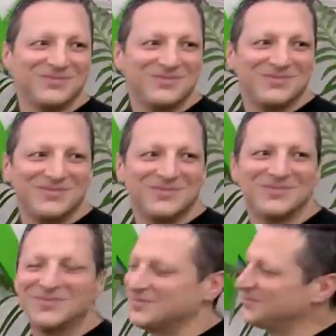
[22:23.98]

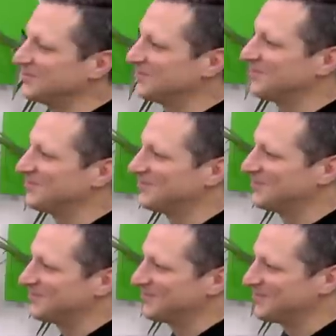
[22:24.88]

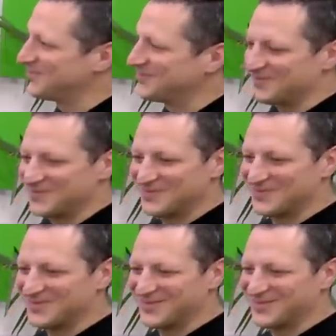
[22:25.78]

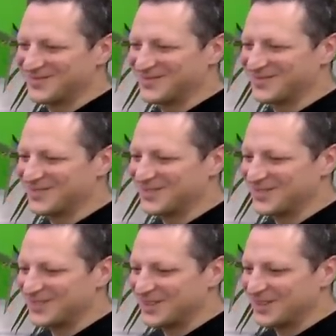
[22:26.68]

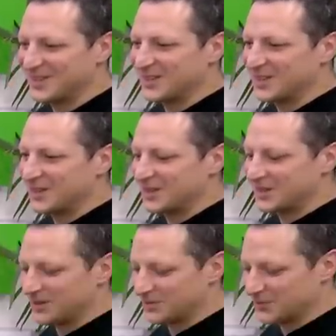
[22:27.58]

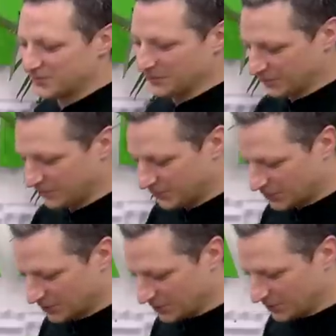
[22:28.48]

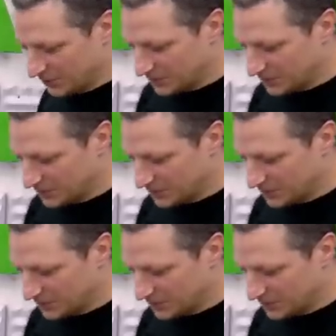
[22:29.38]
(not speaking)